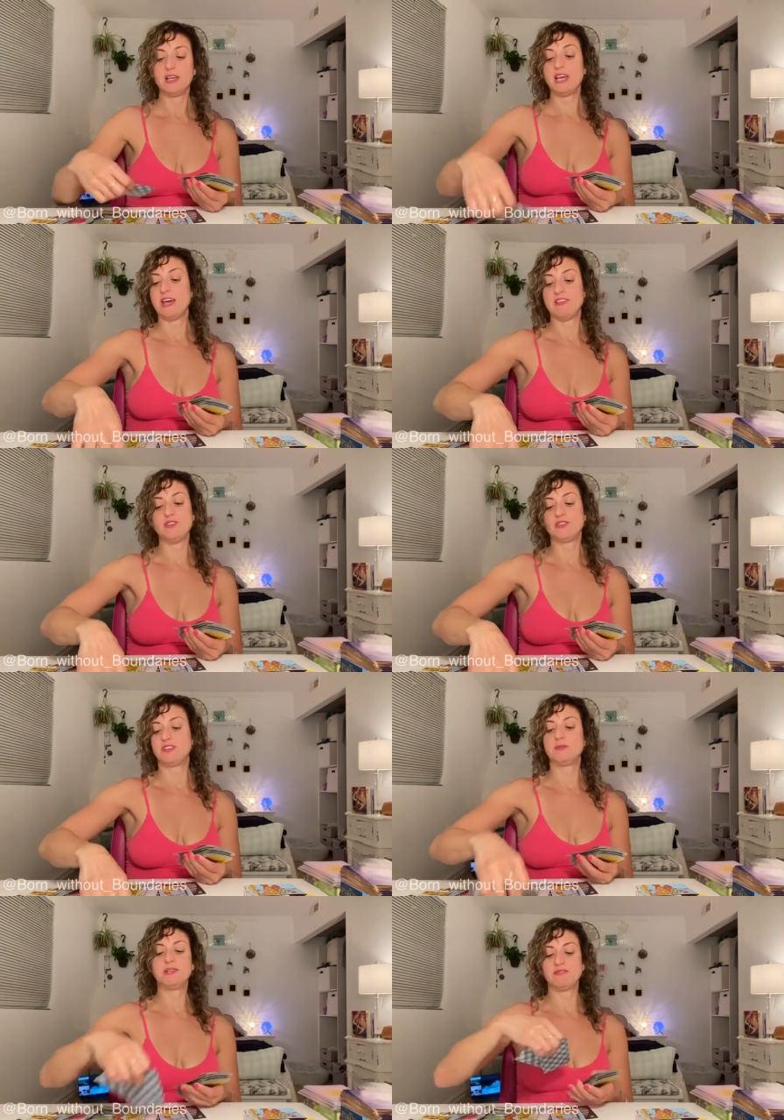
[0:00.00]
And then you're
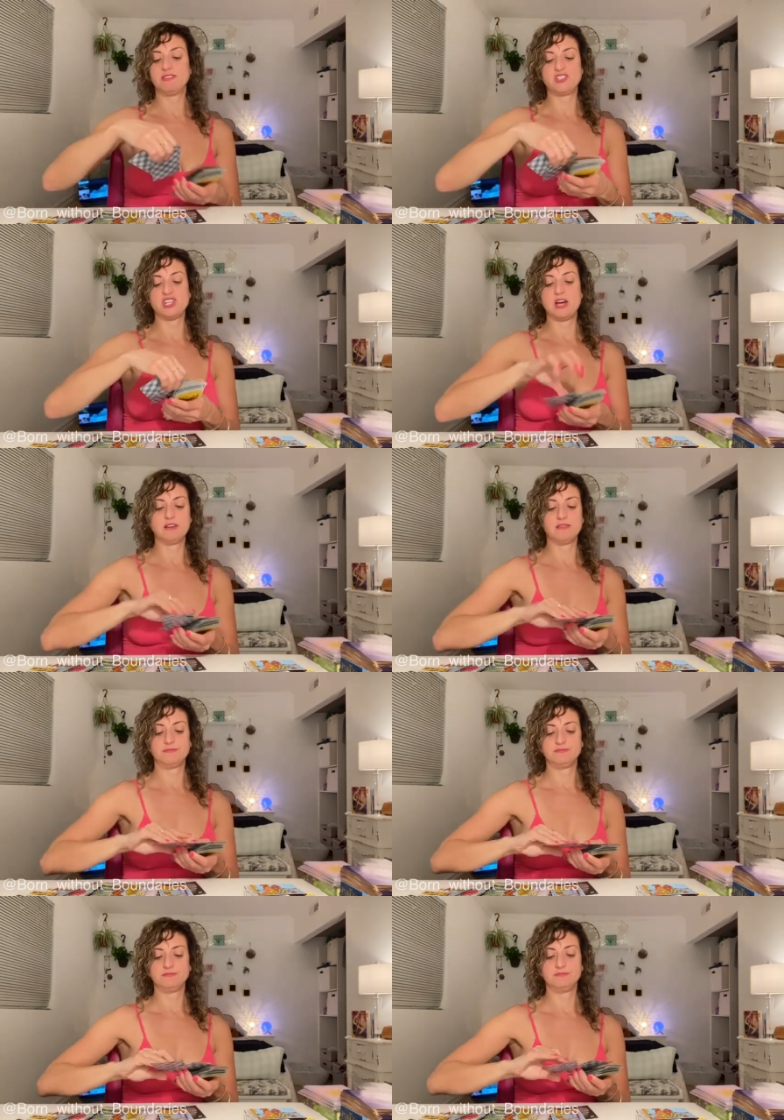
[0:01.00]
going to be given a shot
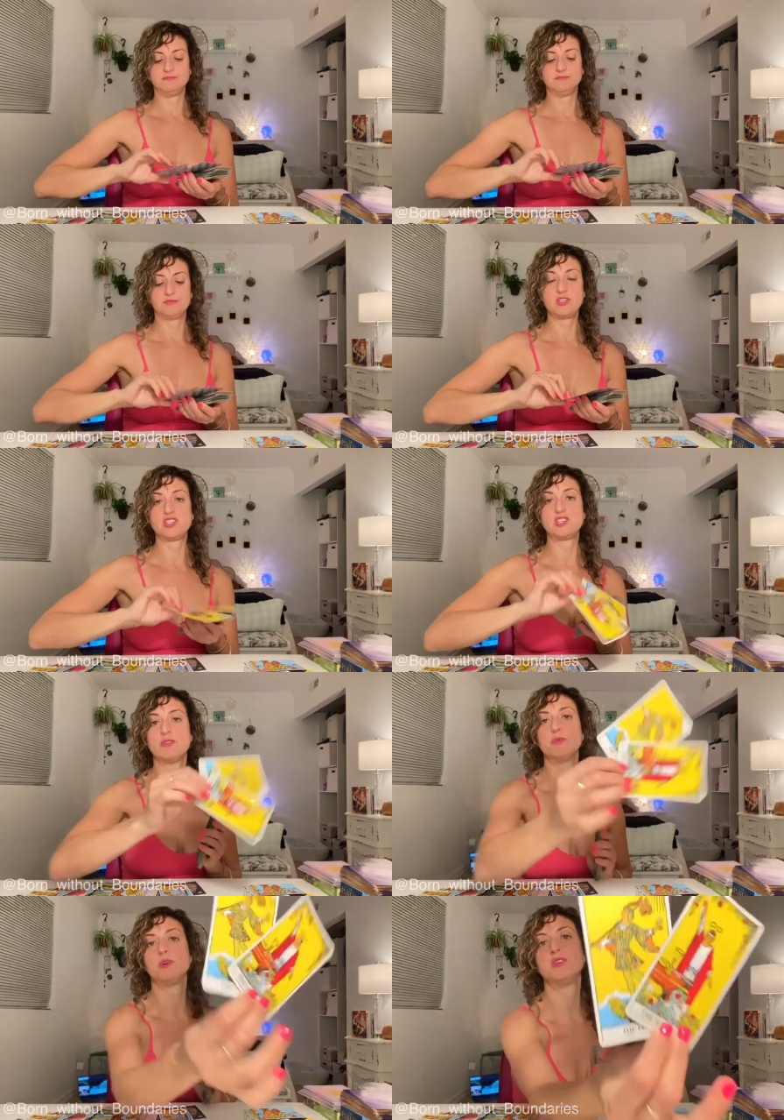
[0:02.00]
to
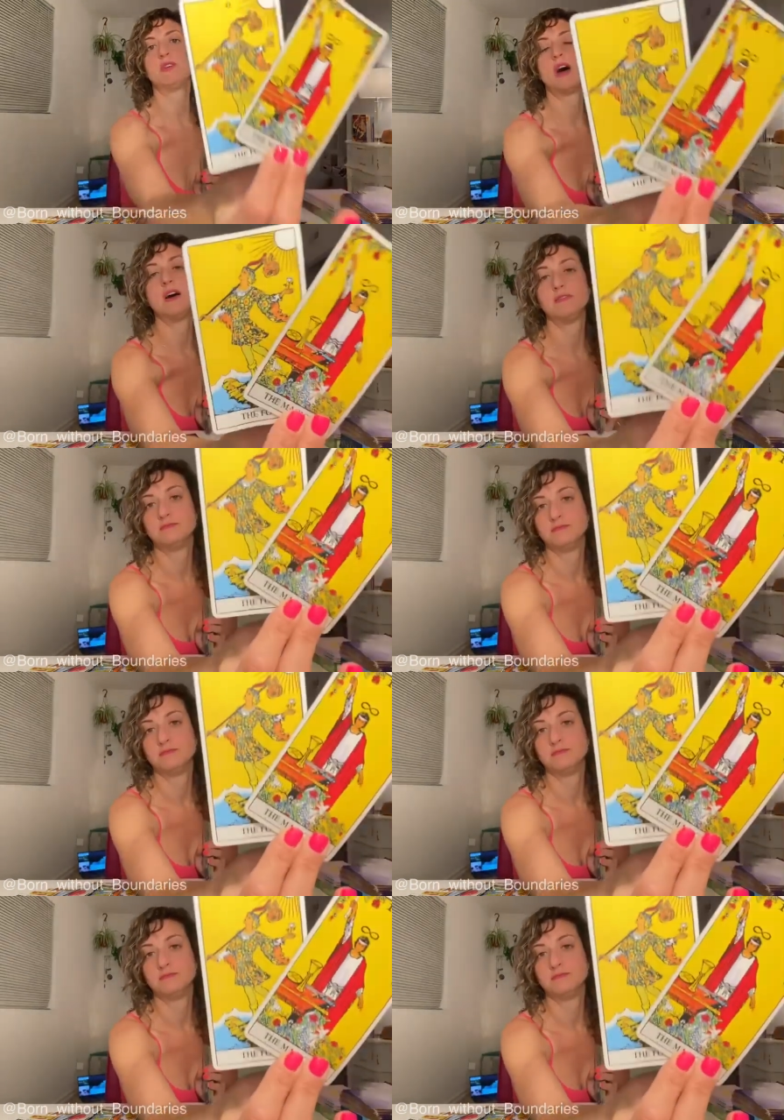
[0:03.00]
show them what you got.